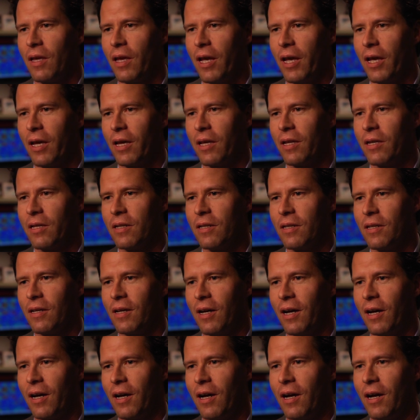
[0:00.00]
and
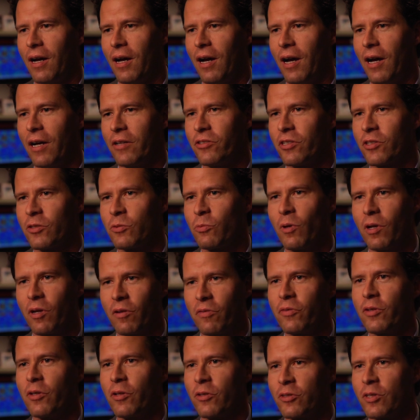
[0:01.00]
I just want
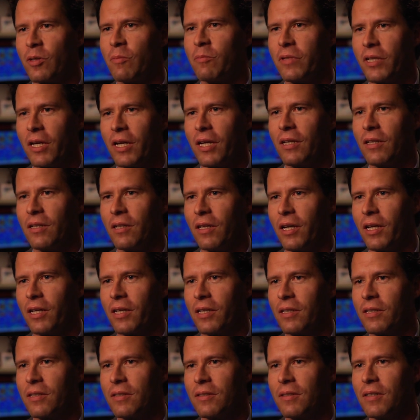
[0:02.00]
to feel someday
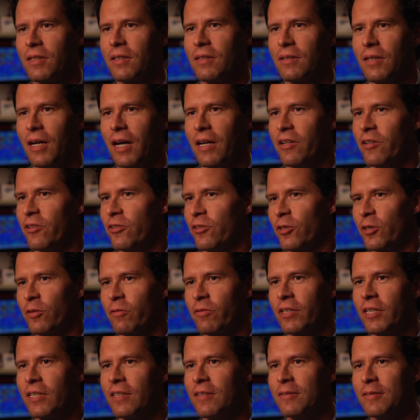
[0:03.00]
like I
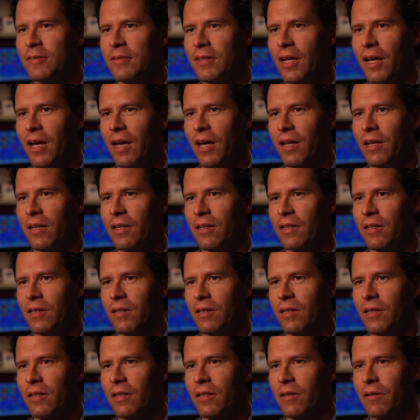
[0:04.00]
deserved it and
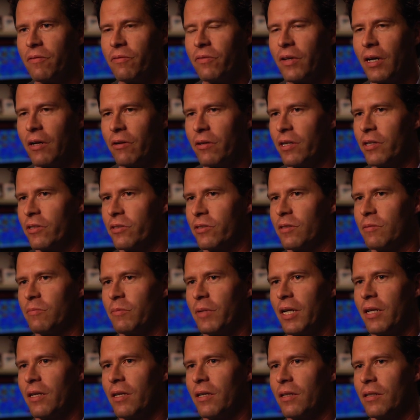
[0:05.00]
the foundation
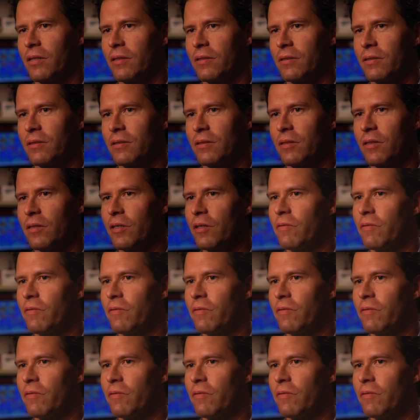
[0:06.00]
made a good